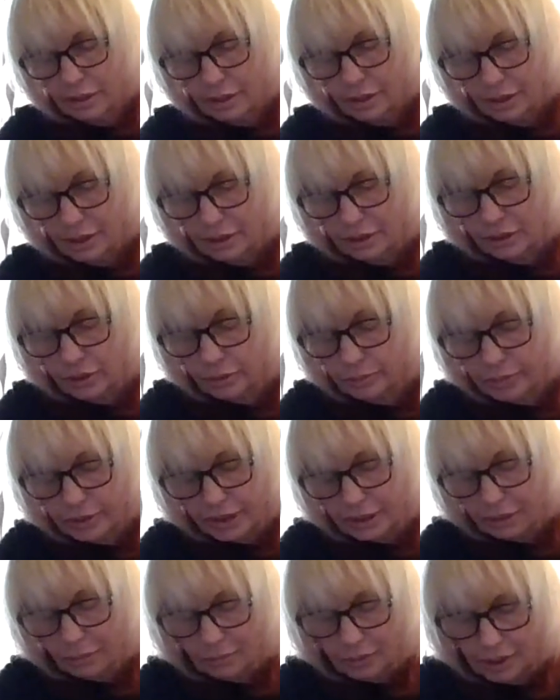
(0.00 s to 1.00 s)
This could be
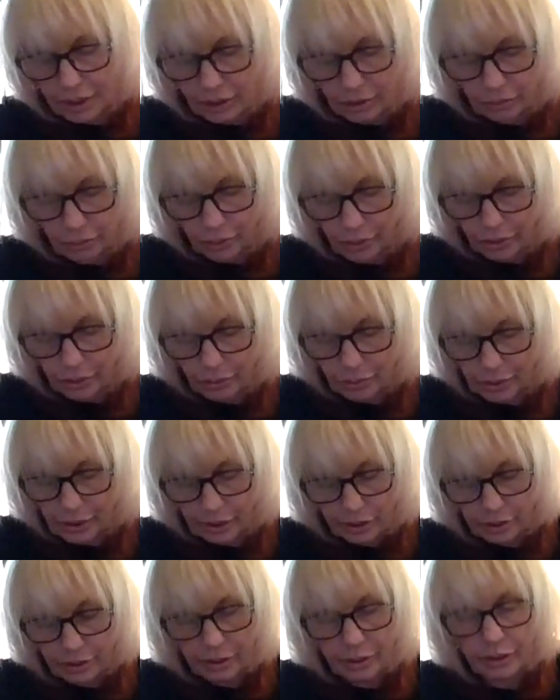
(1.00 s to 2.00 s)
somebody you work
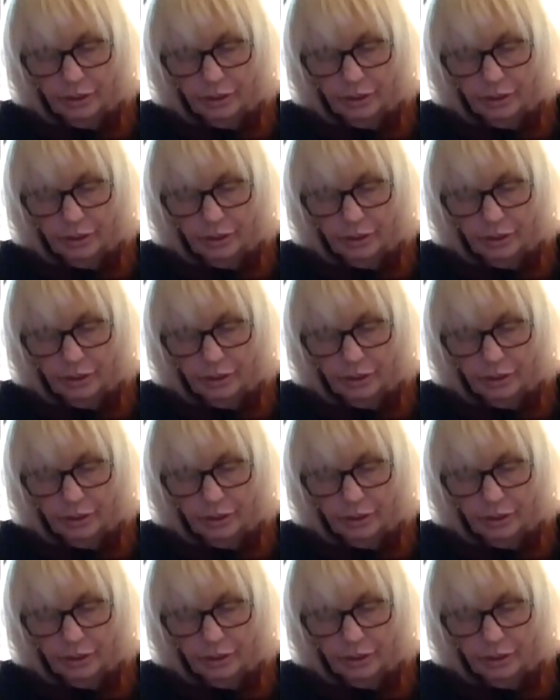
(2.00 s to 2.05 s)
with.